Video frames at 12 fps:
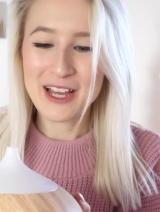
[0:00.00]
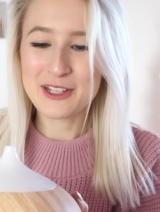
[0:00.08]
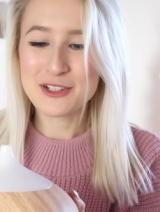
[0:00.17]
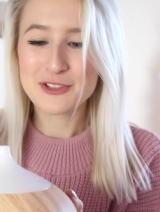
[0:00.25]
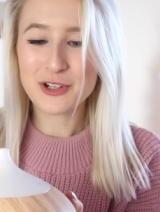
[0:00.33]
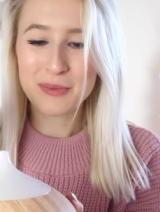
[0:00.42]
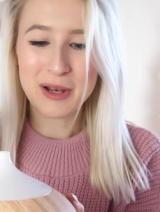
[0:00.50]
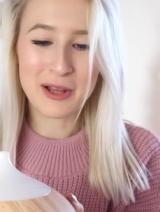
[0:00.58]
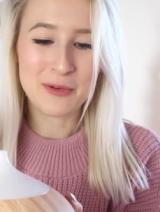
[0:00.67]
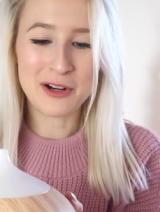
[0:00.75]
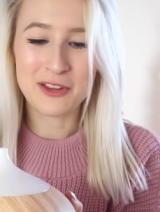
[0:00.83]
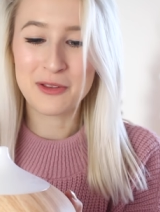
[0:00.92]
And you drop
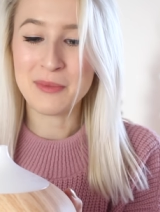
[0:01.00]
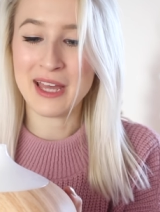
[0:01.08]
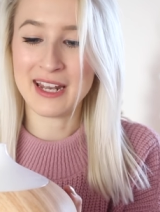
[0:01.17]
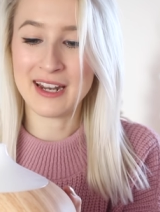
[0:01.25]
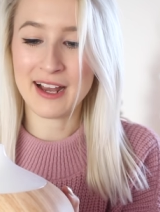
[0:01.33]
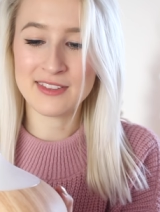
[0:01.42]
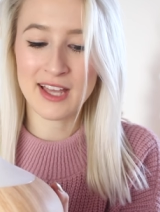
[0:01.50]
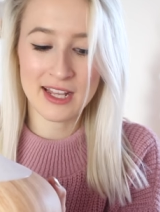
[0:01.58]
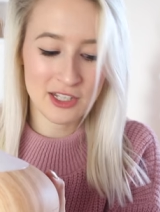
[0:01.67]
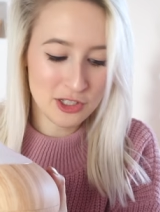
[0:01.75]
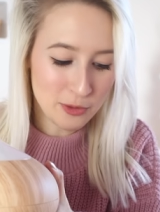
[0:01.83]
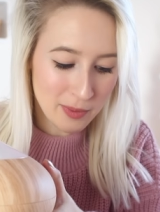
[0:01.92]
like one of them in and
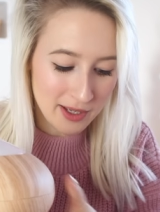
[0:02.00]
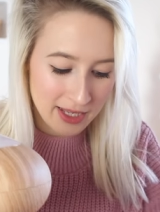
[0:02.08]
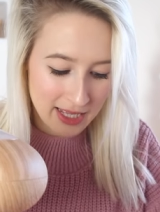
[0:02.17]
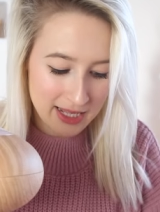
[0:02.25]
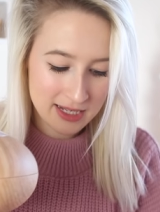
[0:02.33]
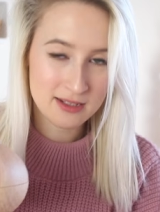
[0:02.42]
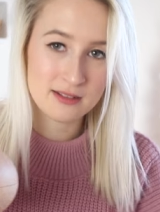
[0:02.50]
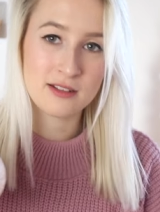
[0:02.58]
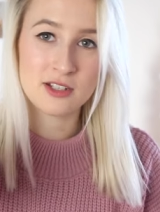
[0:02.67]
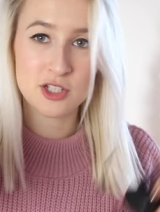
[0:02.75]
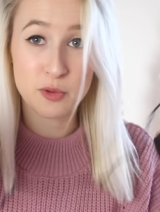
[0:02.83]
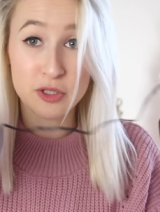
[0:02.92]
then you plug it in
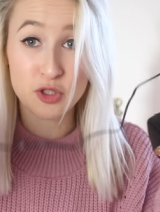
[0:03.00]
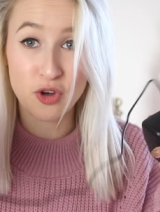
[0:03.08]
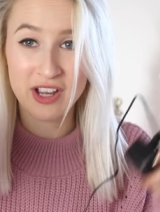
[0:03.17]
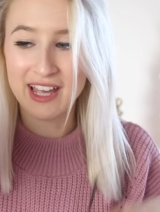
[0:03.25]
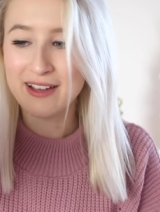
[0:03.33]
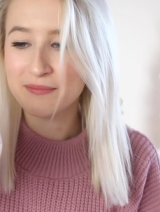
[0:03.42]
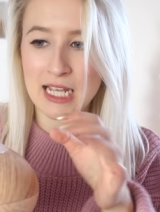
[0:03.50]
to a socket.